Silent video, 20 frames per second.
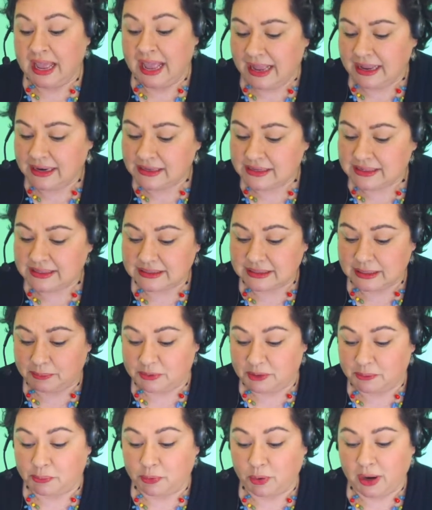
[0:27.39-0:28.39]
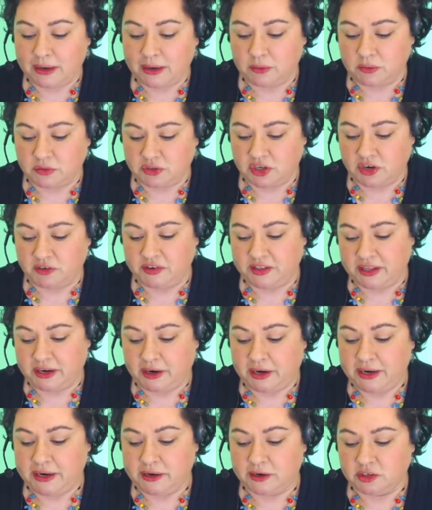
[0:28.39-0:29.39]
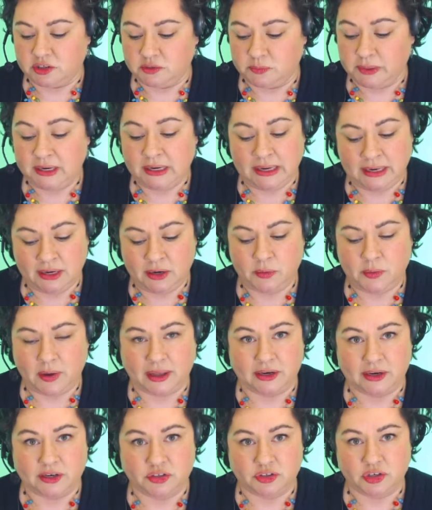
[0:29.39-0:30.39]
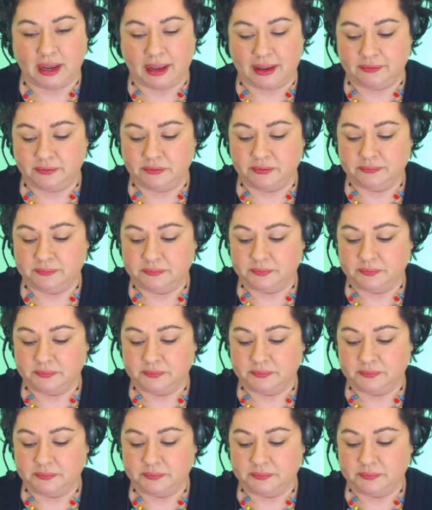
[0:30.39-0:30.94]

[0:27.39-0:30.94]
and to slip the bridles over their ears, but he knew how to drive.